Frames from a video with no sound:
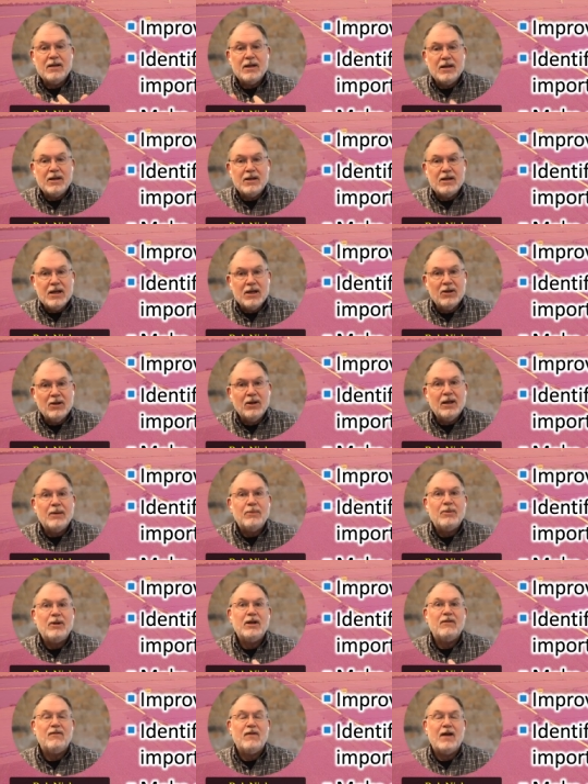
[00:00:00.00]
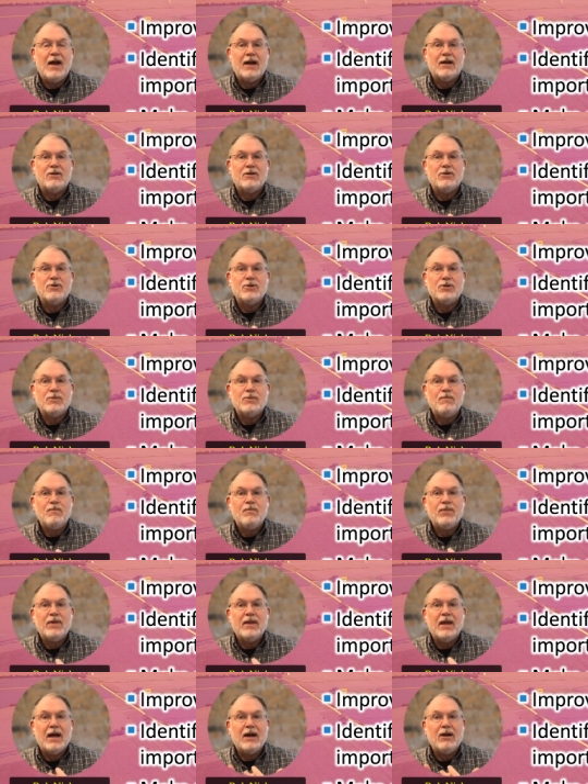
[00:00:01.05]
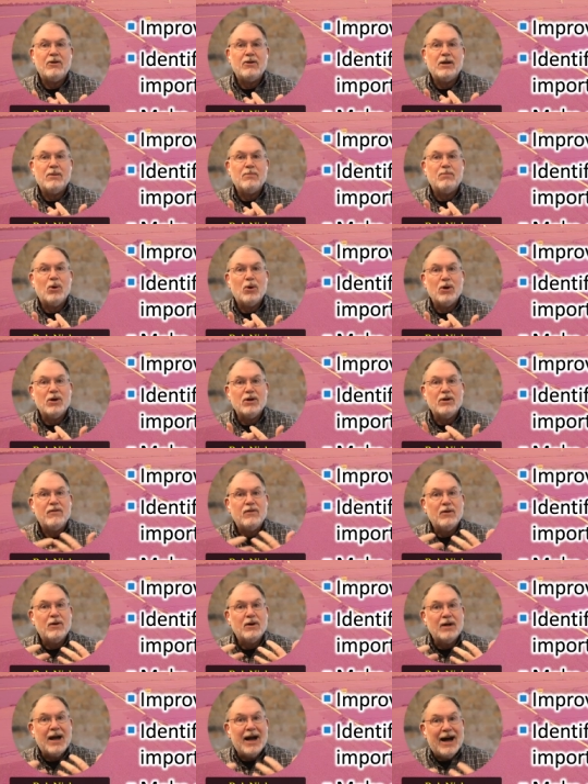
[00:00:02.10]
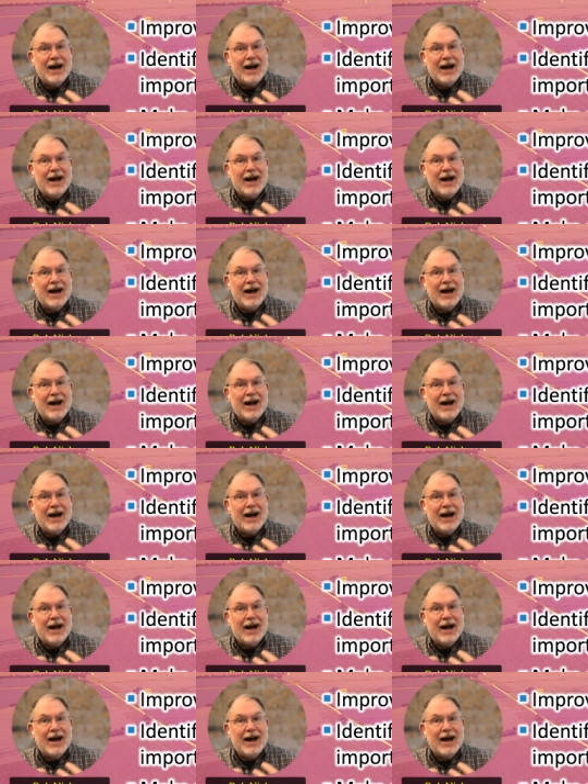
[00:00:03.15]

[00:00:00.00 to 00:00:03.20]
yield limiting factors that are important for